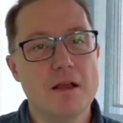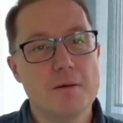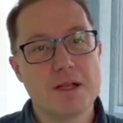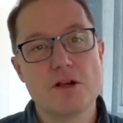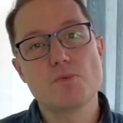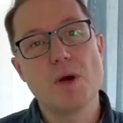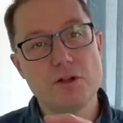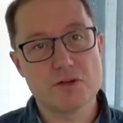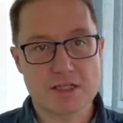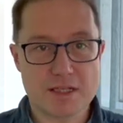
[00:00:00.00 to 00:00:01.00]
Because when
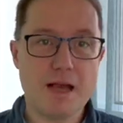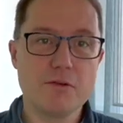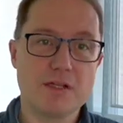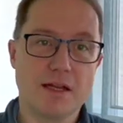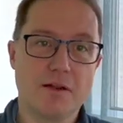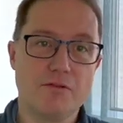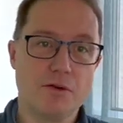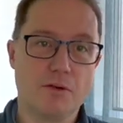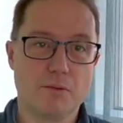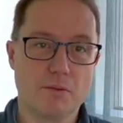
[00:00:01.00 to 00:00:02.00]
you're scouting, if
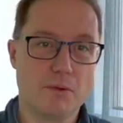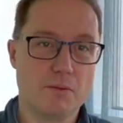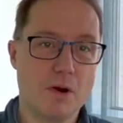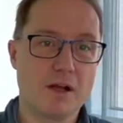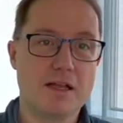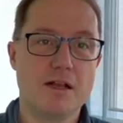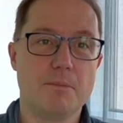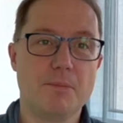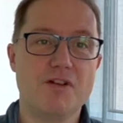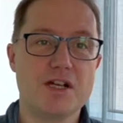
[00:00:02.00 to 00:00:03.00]
you're working in a
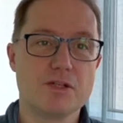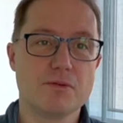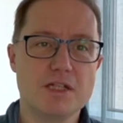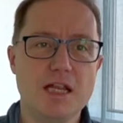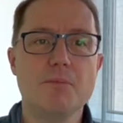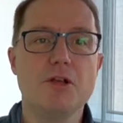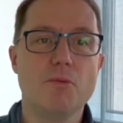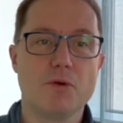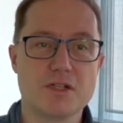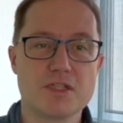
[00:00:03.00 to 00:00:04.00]
professional team and you
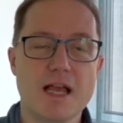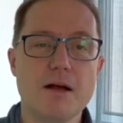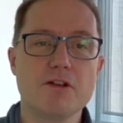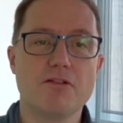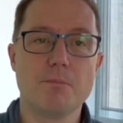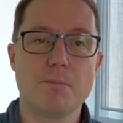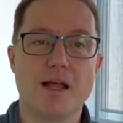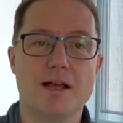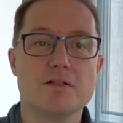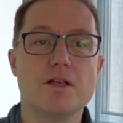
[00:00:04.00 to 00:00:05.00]
want to scout different
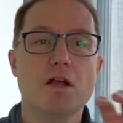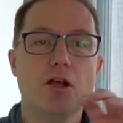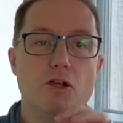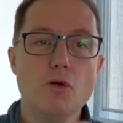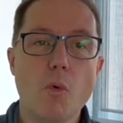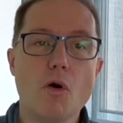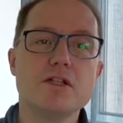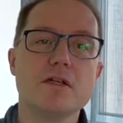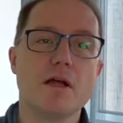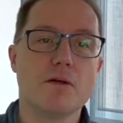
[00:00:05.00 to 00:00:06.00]
players, you want to
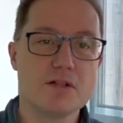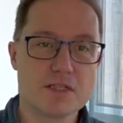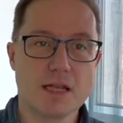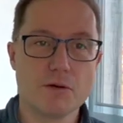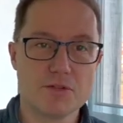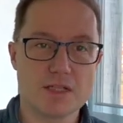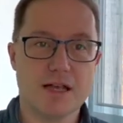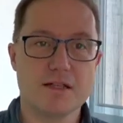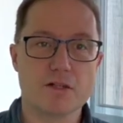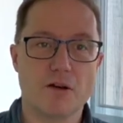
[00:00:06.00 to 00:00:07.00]
know the skill
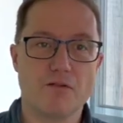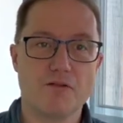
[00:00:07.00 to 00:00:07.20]
sets of the